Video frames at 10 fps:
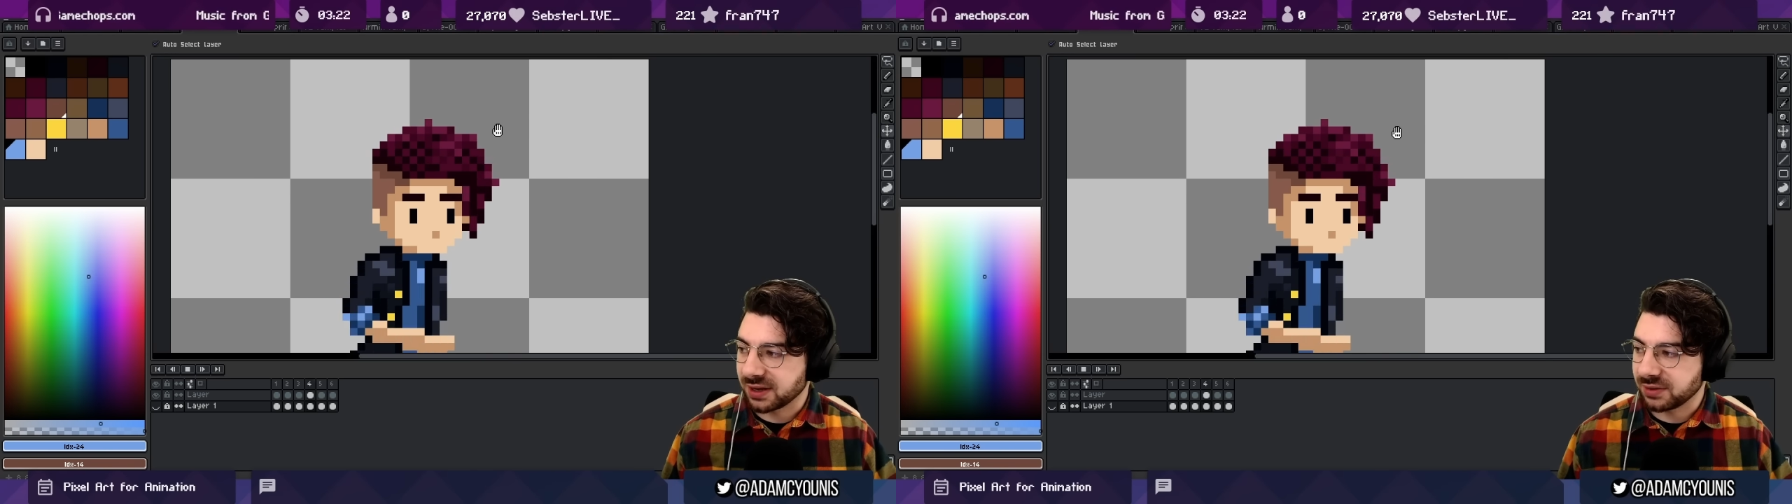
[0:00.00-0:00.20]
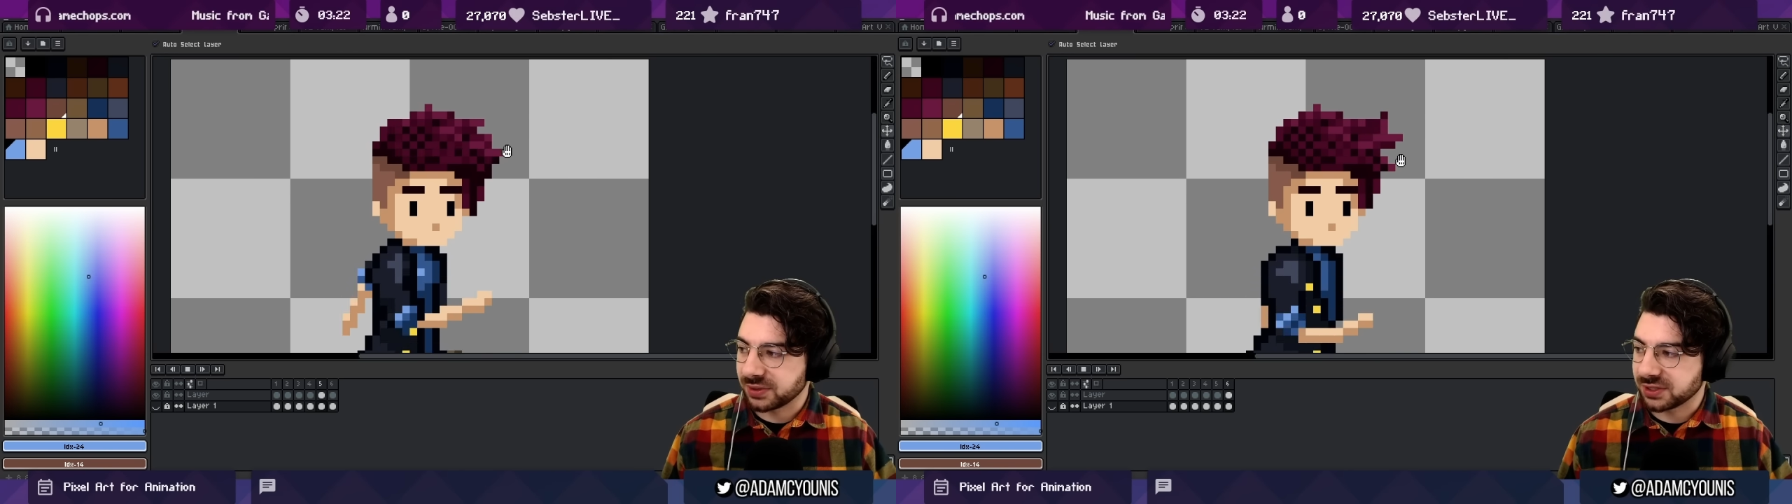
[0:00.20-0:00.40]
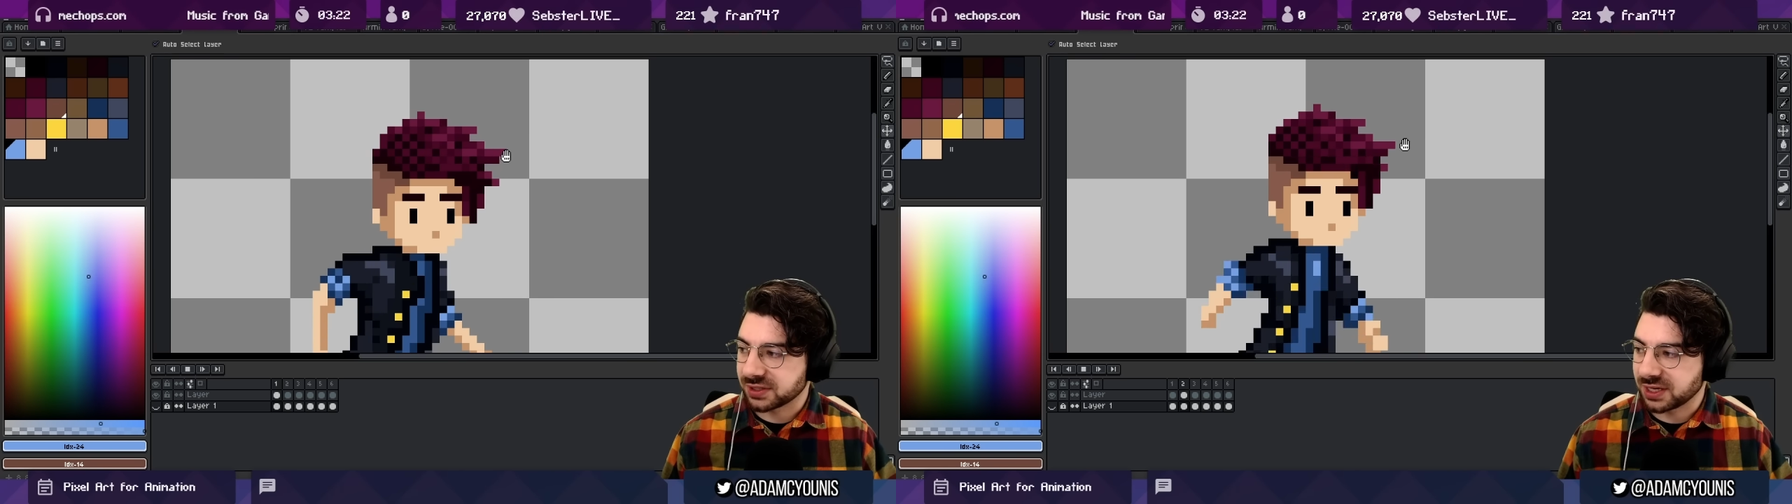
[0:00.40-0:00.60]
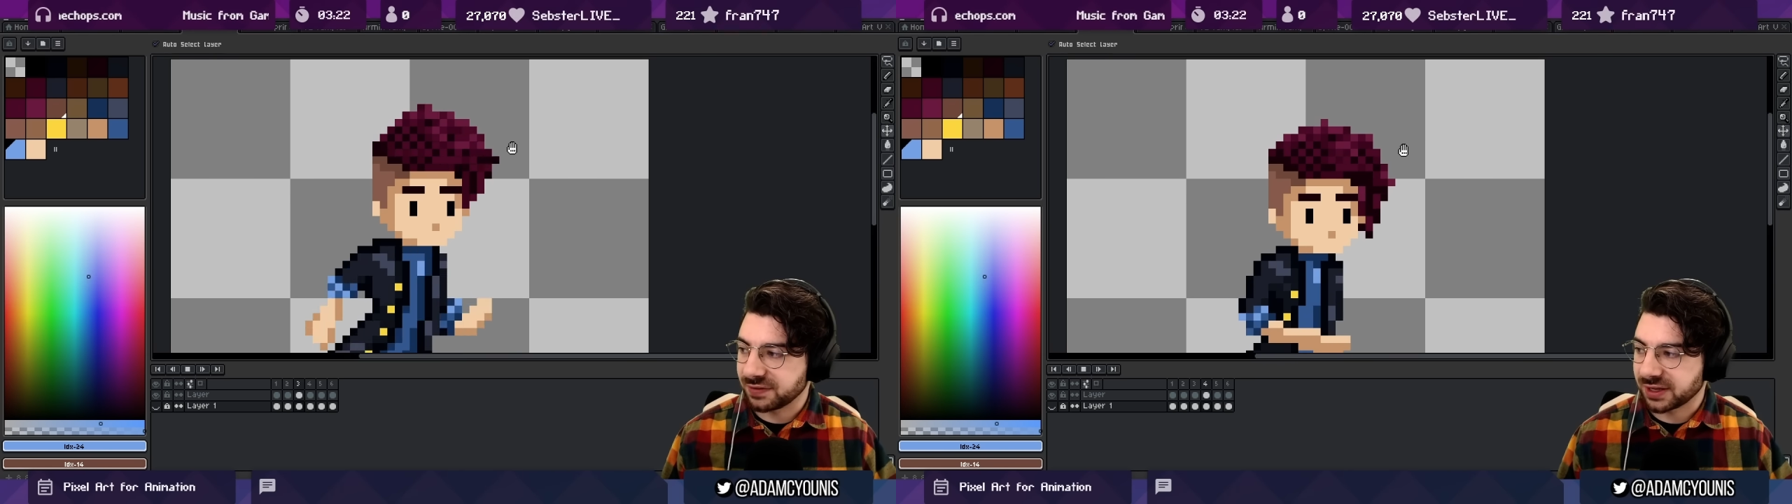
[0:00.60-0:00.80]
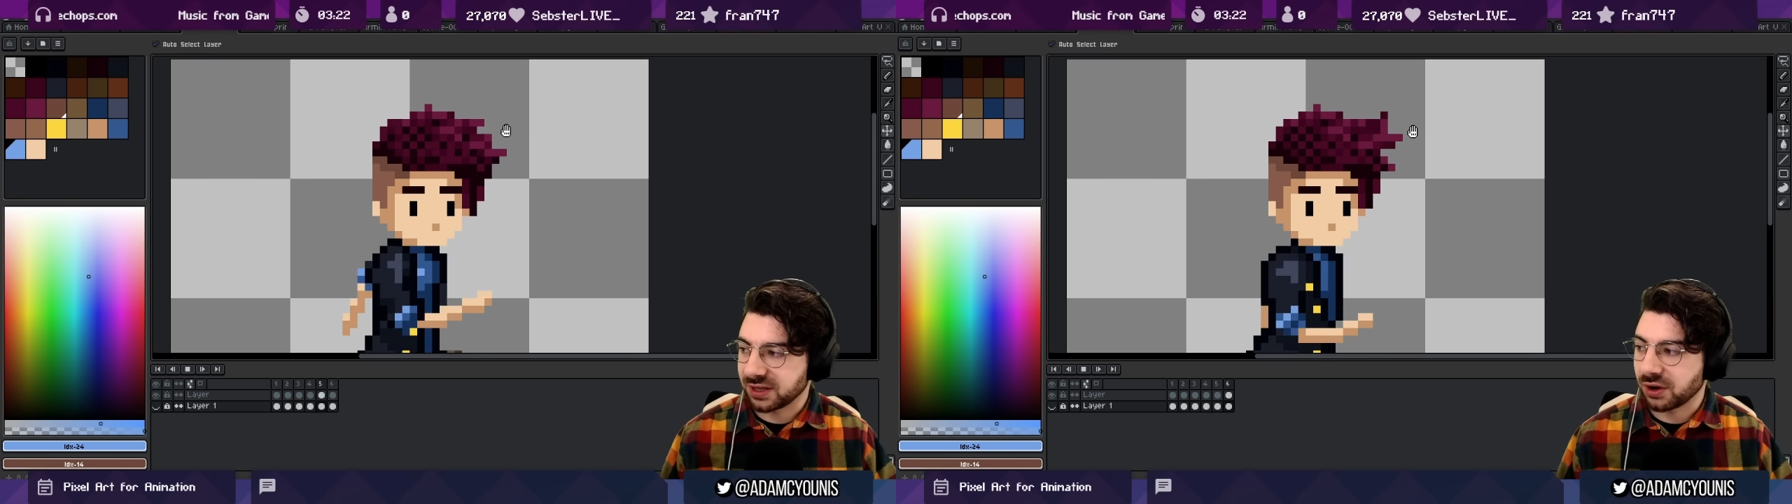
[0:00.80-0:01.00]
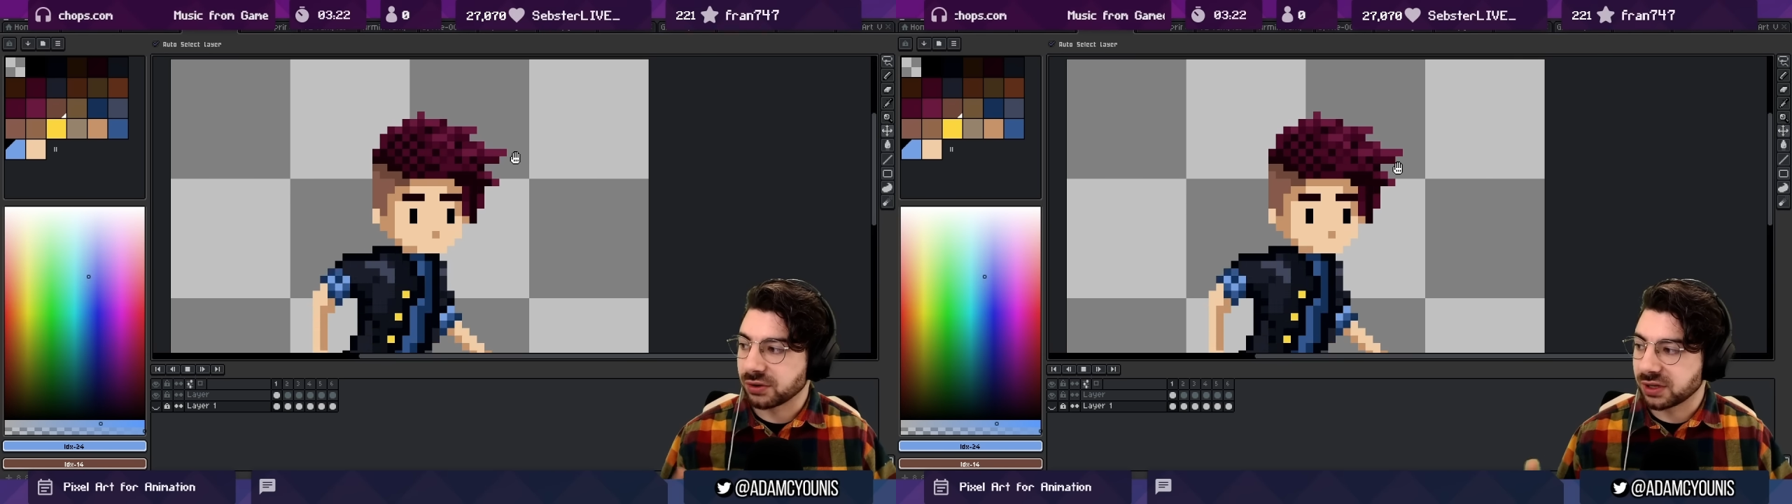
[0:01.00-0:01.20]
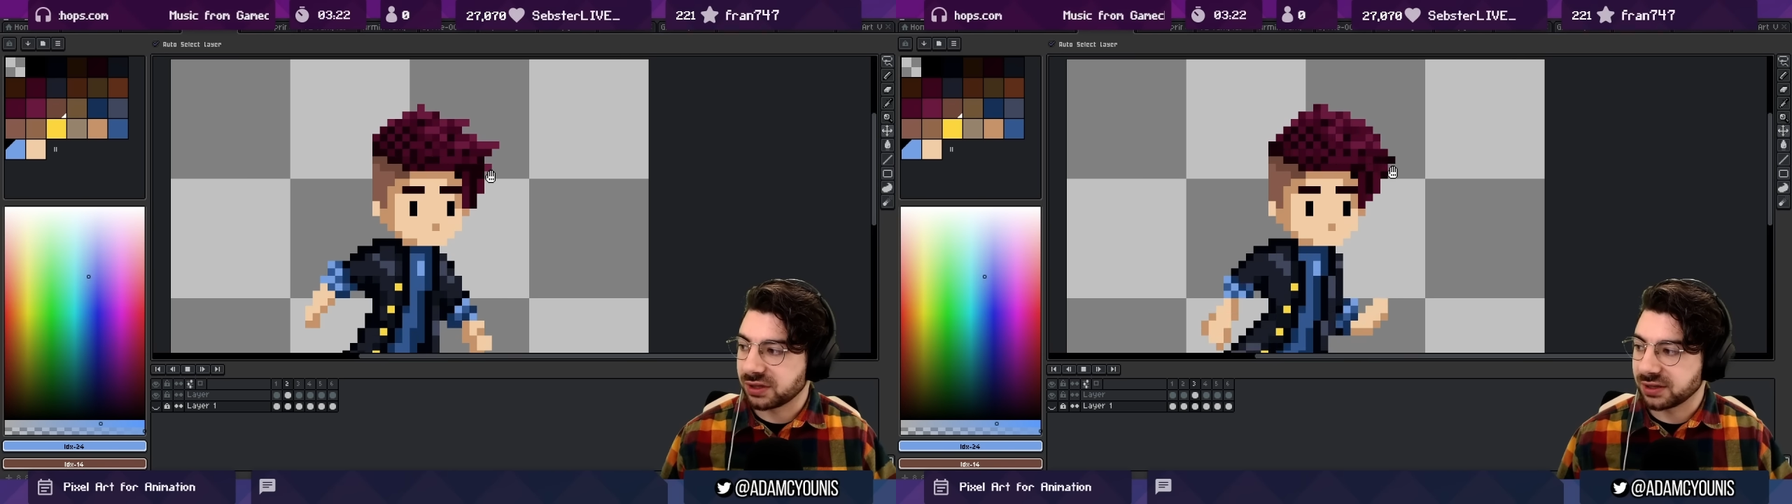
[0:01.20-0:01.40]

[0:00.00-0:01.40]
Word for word: which is kind of like the only thing